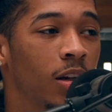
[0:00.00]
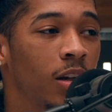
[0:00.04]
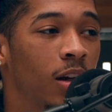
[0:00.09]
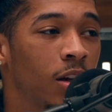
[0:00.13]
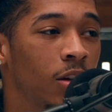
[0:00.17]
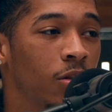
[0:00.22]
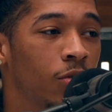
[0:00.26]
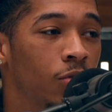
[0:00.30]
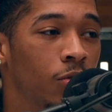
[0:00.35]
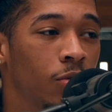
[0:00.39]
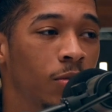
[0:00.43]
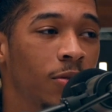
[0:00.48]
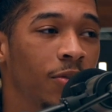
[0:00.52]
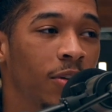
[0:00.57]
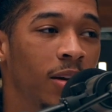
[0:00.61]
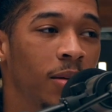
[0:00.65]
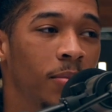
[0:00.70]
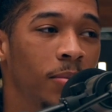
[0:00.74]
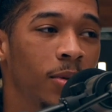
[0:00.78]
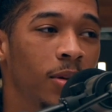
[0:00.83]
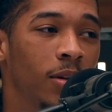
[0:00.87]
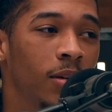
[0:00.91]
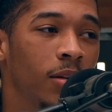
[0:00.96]
a, a true
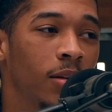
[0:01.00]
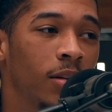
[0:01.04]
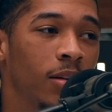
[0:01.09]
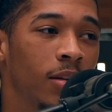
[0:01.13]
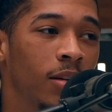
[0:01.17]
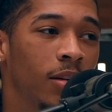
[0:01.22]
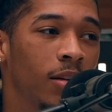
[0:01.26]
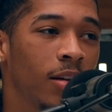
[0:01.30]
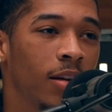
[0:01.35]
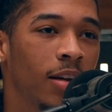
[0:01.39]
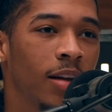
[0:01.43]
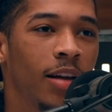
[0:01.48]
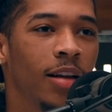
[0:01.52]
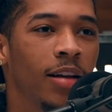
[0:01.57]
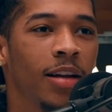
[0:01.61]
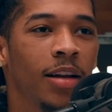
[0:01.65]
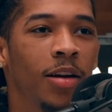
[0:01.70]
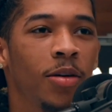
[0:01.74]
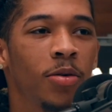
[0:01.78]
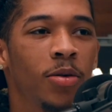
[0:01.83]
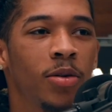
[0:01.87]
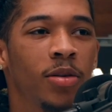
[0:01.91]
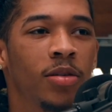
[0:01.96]
family. It,
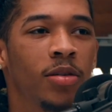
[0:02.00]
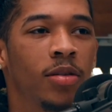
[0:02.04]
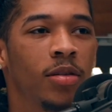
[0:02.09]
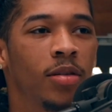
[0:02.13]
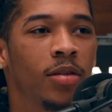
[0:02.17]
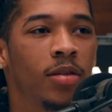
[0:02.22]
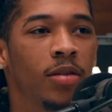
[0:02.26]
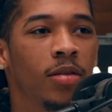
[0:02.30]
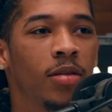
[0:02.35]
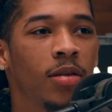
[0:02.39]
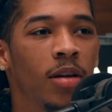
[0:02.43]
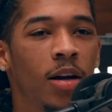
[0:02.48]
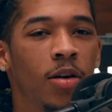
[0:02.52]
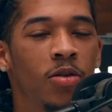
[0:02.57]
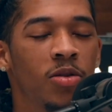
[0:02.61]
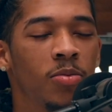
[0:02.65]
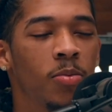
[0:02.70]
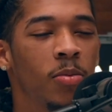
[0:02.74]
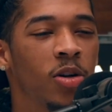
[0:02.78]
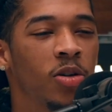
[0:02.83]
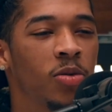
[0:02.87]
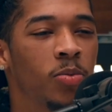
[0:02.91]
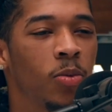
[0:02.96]
it, was it was
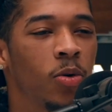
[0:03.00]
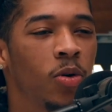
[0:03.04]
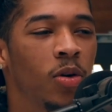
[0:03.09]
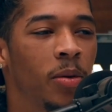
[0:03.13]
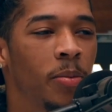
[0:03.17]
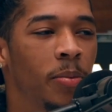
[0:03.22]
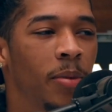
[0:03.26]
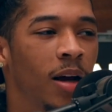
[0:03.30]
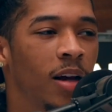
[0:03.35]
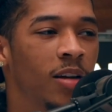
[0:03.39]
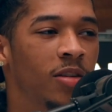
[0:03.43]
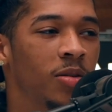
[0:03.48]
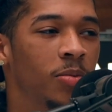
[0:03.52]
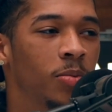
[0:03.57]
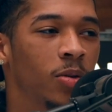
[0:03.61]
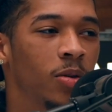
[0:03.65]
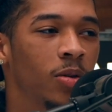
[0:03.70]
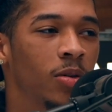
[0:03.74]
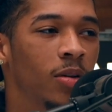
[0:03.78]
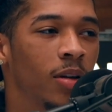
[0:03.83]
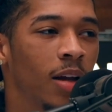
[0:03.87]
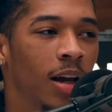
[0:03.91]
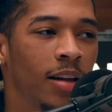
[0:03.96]
much more than
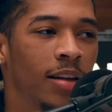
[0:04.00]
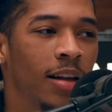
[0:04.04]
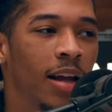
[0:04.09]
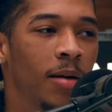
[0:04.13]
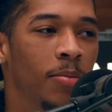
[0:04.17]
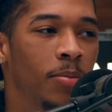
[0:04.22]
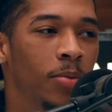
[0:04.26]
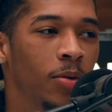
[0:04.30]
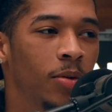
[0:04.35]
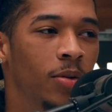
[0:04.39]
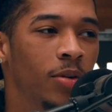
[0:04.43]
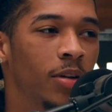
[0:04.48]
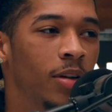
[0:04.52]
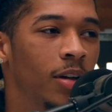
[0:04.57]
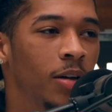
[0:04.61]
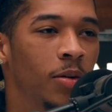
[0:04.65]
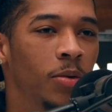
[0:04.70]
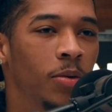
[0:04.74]
basketball at that point. It